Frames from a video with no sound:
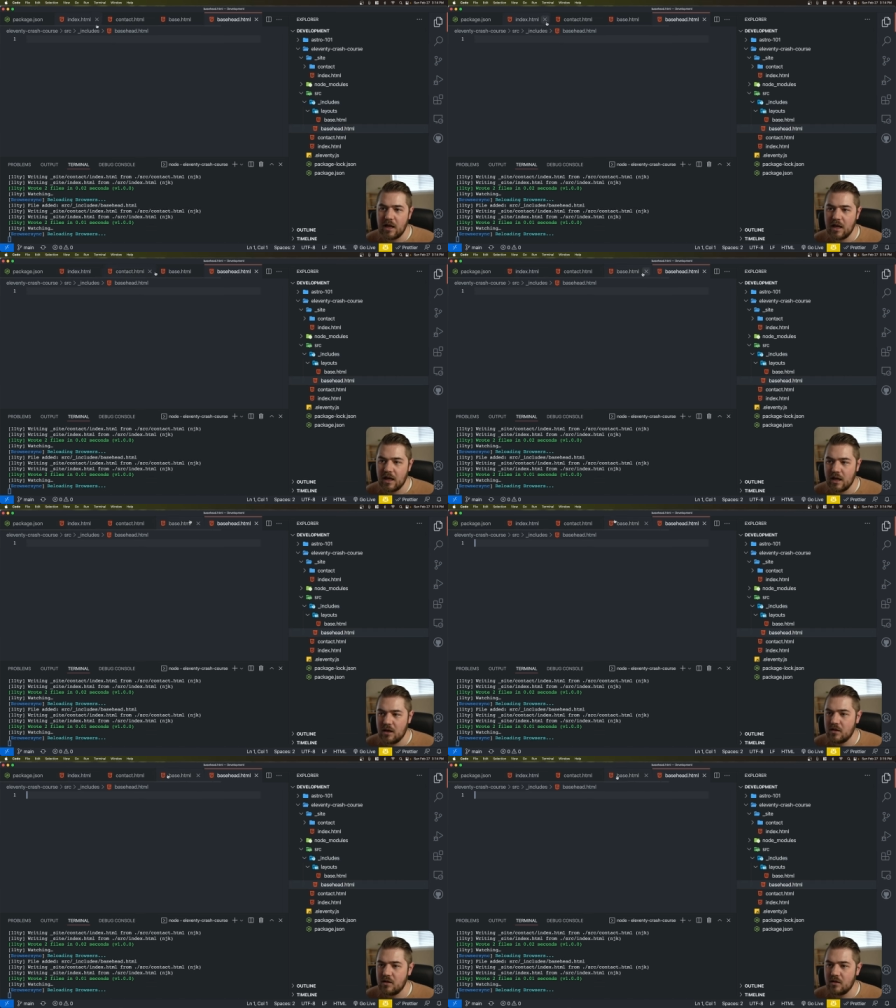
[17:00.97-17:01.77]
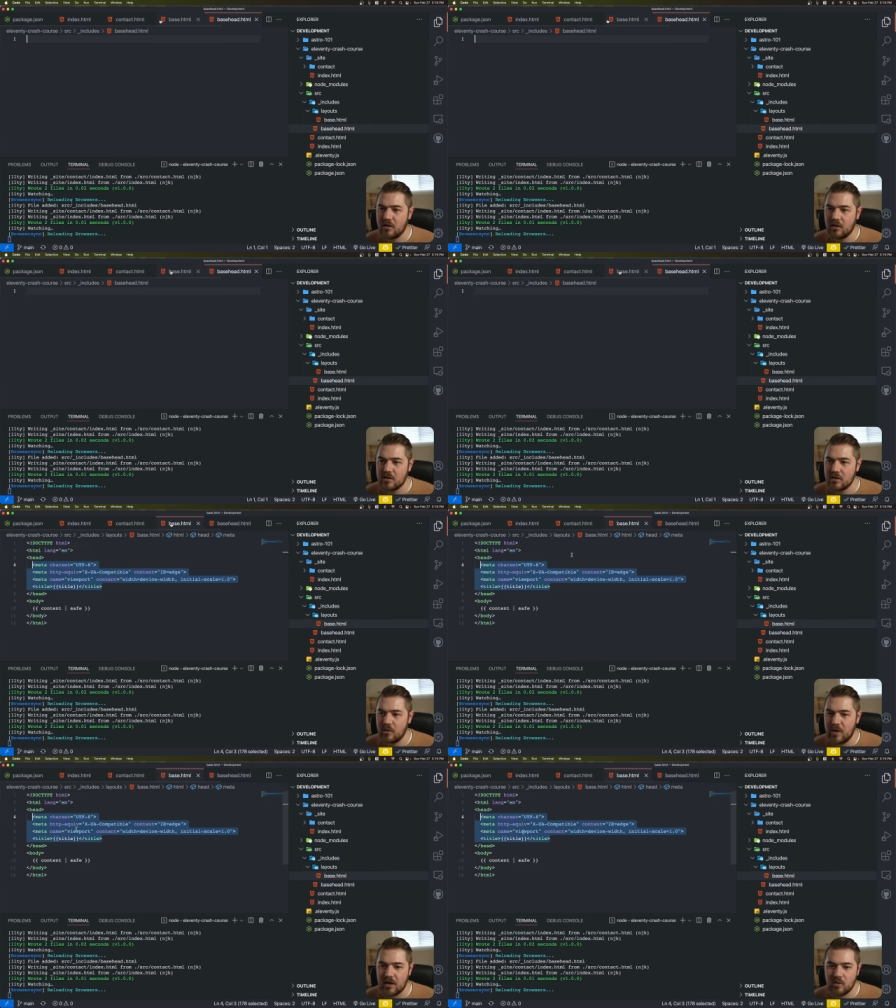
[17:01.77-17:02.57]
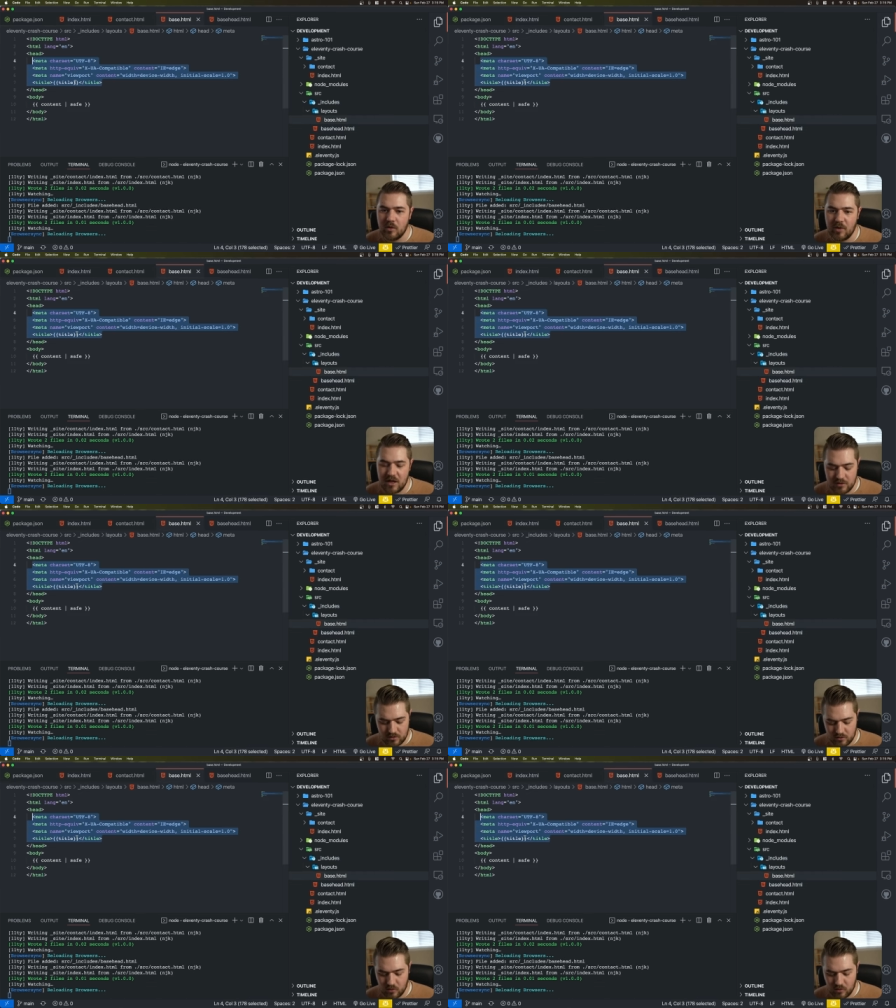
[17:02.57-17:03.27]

and let's go back to our base.